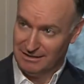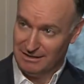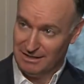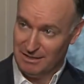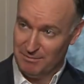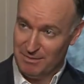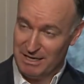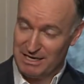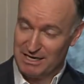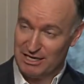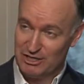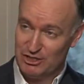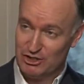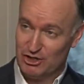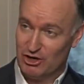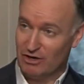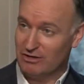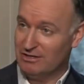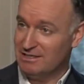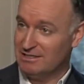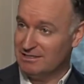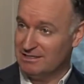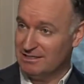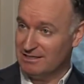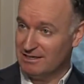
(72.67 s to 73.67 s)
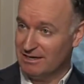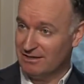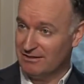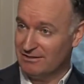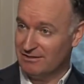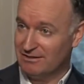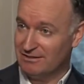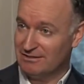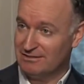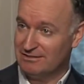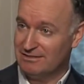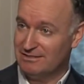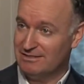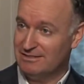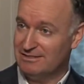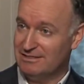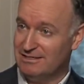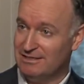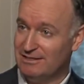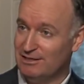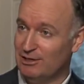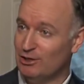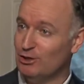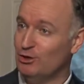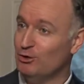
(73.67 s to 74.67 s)
they make a journey together to
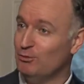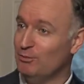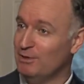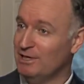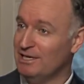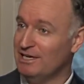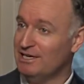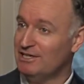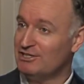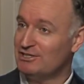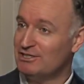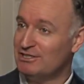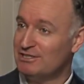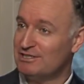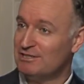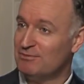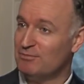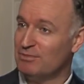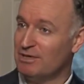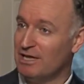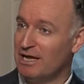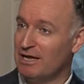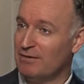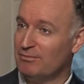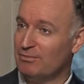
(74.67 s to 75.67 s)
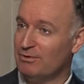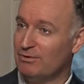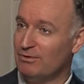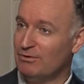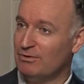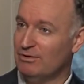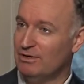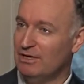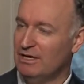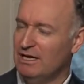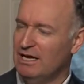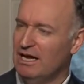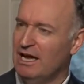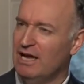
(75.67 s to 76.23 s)
see the illuminations in Blackpool